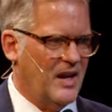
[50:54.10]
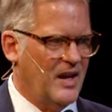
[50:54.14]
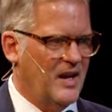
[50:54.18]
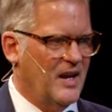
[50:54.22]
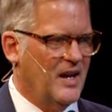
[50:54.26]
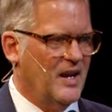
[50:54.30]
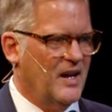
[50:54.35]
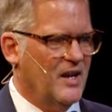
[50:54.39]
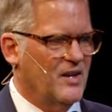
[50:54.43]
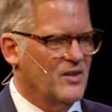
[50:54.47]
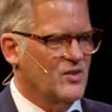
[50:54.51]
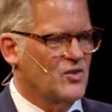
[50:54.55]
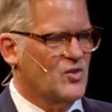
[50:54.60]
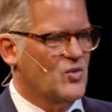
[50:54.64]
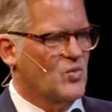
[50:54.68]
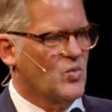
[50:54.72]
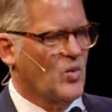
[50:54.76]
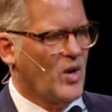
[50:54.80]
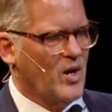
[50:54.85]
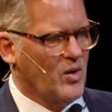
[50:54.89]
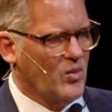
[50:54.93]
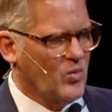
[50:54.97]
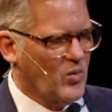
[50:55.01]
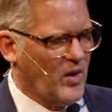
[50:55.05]
as
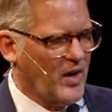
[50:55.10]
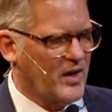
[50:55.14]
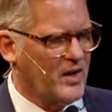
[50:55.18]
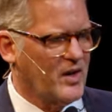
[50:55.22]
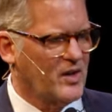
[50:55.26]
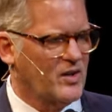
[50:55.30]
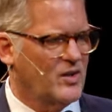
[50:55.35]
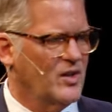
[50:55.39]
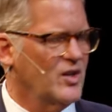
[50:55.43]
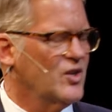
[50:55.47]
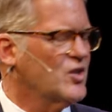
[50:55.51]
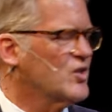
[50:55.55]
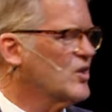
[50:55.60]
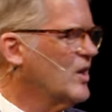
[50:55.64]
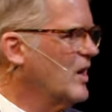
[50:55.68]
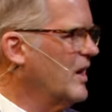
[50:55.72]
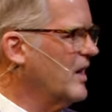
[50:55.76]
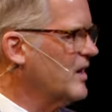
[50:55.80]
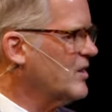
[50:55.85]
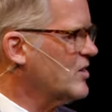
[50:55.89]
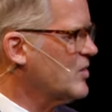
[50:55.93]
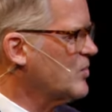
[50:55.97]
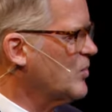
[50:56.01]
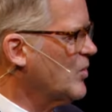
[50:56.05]
drug recognition
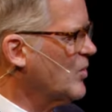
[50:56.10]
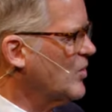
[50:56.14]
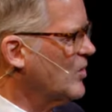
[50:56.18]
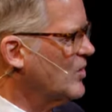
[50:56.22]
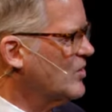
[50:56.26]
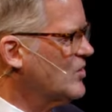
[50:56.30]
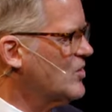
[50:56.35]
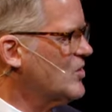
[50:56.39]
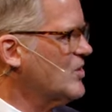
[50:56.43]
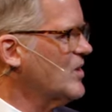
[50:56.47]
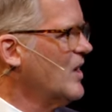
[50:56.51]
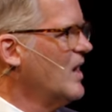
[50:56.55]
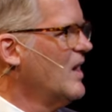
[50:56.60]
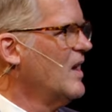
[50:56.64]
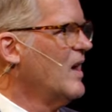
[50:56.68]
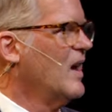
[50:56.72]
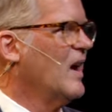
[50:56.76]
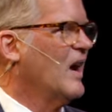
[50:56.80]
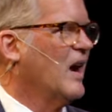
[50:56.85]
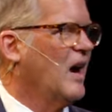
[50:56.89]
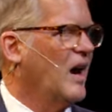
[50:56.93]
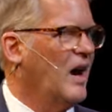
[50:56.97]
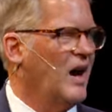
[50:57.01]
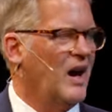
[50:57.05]
experts
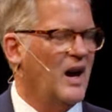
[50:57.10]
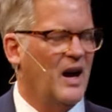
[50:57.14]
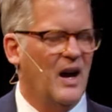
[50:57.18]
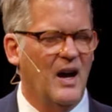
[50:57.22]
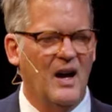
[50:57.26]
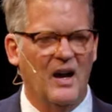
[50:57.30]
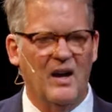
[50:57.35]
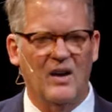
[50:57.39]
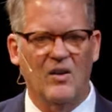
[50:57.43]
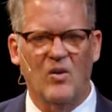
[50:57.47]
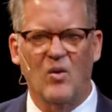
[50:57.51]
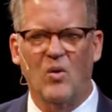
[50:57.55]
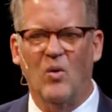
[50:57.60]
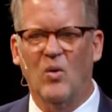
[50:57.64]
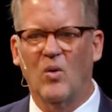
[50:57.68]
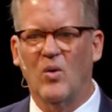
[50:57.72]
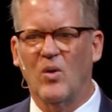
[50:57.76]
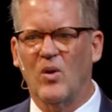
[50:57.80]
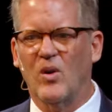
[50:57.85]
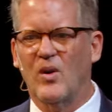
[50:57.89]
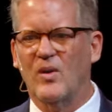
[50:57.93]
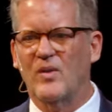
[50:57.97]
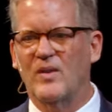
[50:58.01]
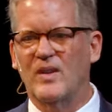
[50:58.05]
uh,
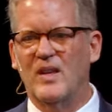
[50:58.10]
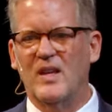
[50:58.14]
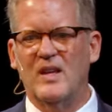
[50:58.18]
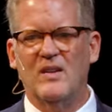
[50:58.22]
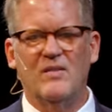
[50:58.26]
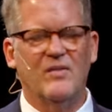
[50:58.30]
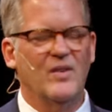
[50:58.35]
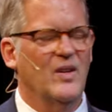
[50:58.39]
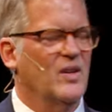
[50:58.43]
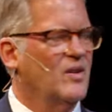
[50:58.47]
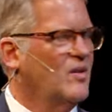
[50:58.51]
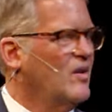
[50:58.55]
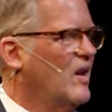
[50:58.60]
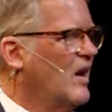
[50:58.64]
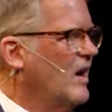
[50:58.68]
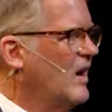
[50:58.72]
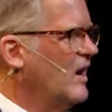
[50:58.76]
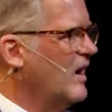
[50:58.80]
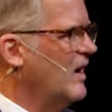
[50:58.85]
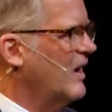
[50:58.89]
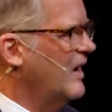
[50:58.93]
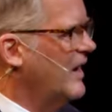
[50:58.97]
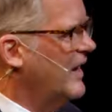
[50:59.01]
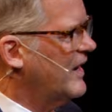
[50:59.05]
or even
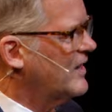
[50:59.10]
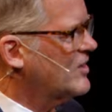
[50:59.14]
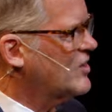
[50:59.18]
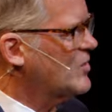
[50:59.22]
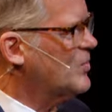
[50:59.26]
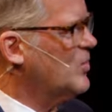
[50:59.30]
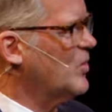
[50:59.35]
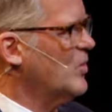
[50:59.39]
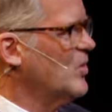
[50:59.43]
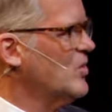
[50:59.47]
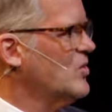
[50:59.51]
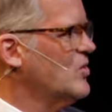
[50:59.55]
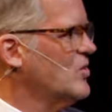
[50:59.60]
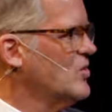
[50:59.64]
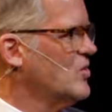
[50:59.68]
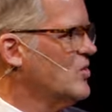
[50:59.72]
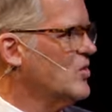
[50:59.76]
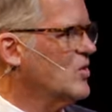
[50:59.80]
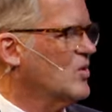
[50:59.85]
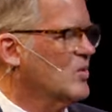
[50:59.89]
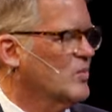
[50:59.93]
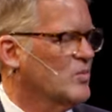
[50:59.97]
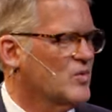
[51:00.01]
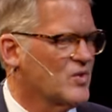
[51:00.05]
uh, experts in
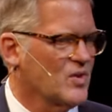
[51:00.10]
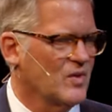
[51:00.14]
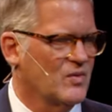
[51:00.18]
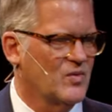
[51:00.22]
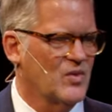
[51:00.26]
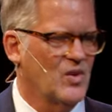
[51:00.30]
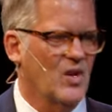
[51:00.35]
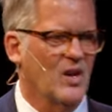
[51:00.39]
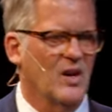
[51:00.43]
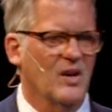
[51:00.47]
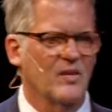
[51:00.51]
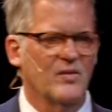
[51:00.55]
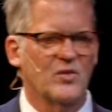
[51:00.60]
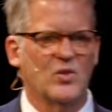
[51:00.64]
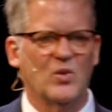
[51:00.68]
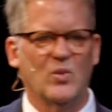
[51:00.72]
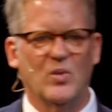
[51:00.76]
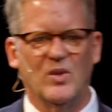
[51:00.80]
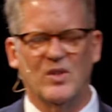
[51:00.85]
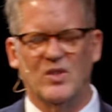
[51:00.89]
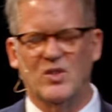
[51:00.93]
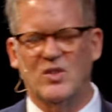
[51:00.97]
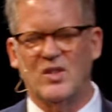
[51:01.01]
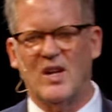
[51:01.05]
terms of, of
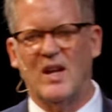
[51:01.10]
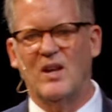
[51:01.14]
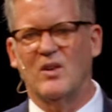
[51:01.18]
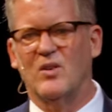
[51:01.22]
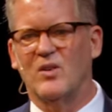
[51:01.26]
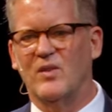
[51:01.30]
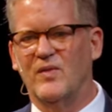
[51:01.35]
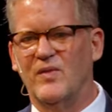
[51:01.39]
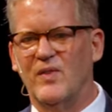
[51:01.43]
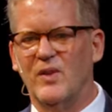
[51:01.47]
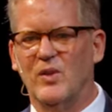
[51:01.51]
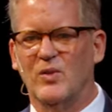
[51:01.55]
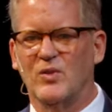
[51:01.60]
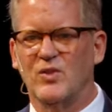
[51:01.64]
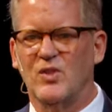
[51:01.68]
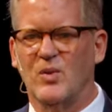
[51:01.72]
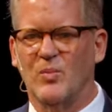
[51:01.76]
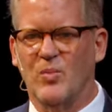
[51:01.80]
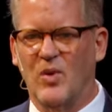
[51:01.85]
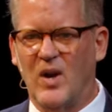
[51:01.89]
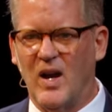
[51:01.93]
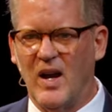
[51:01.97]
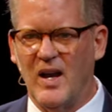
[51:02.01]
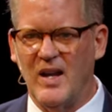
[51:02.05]
doing standard field
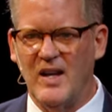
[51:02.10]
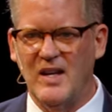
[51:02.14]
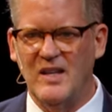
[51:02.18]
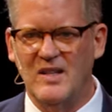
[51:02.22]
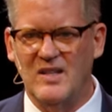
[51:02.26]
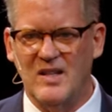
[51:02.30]
sobriety